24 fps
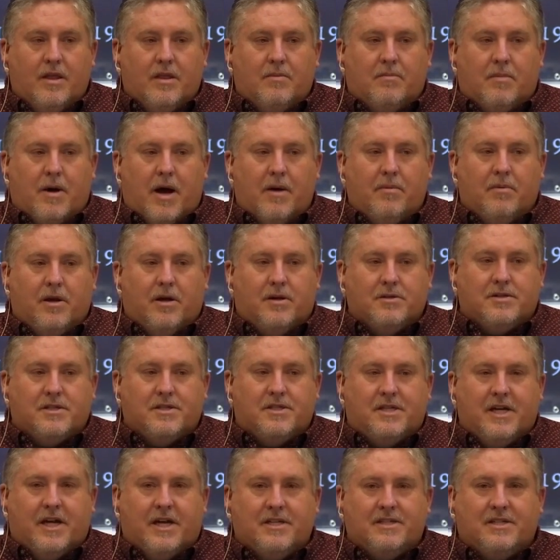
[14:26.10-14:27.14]
The Bible also
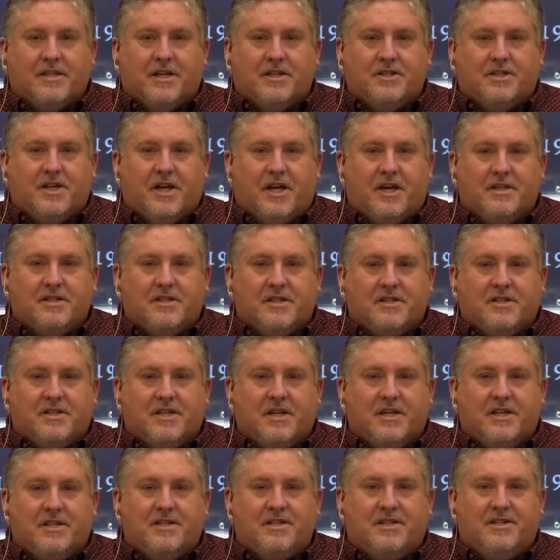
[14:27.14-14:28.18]
says that Jesus
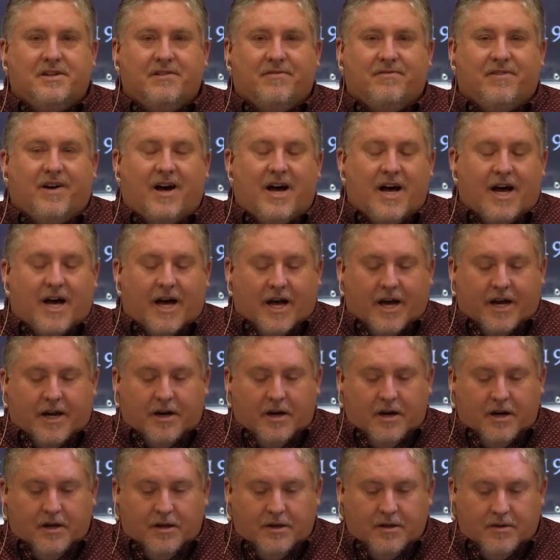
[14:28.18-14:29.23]
is
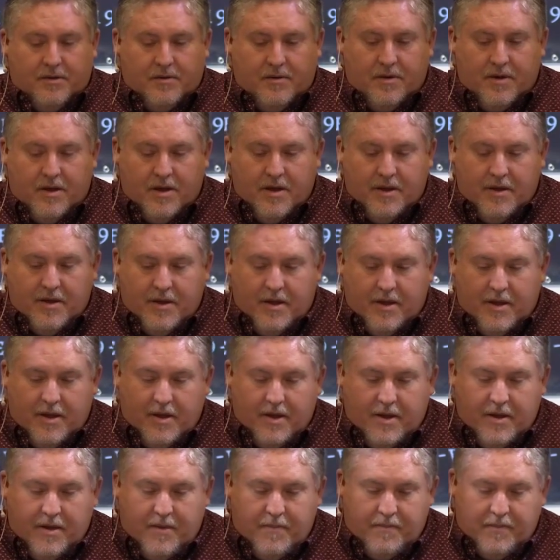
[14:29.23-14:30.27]
divine
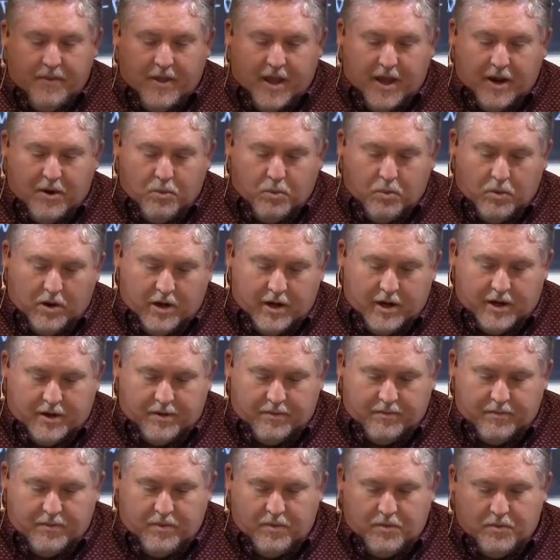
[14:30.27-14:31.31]
and
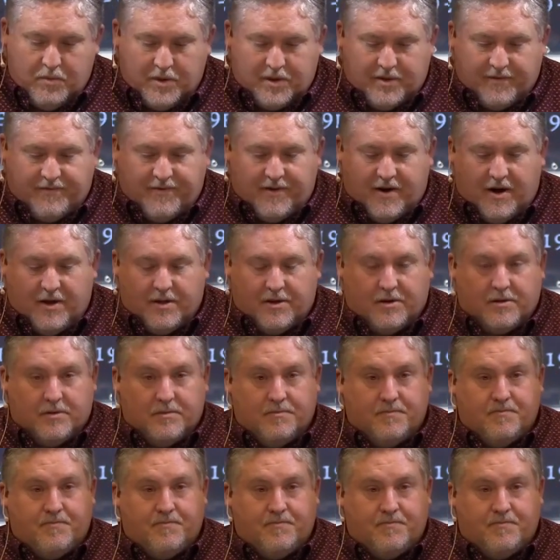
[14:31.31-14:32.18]
one with the Father.